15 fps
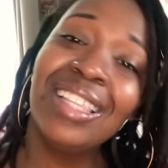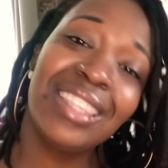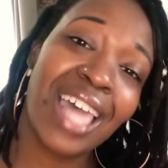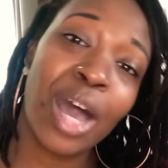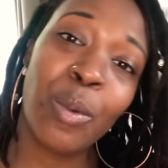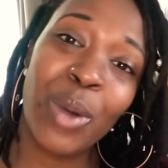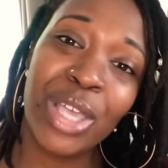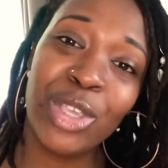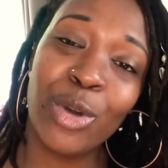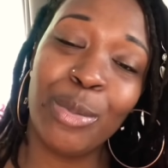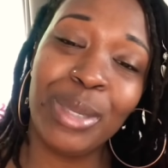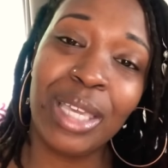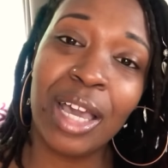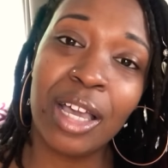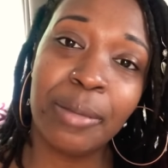That way you'll
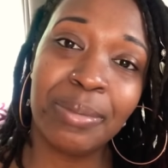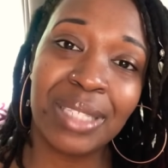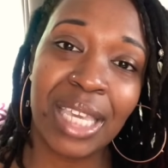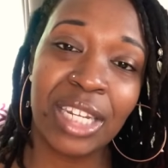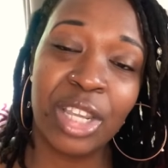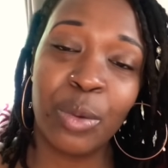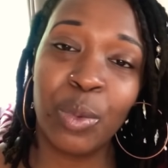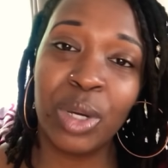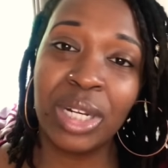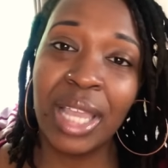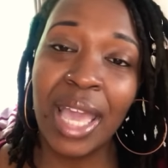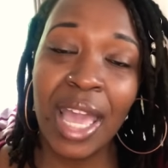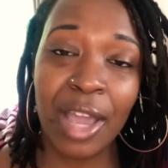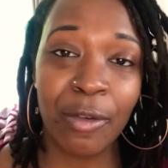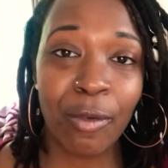be updated
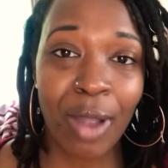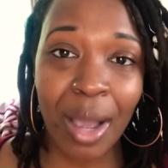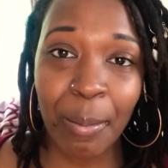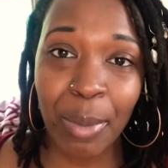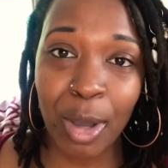whenever I'm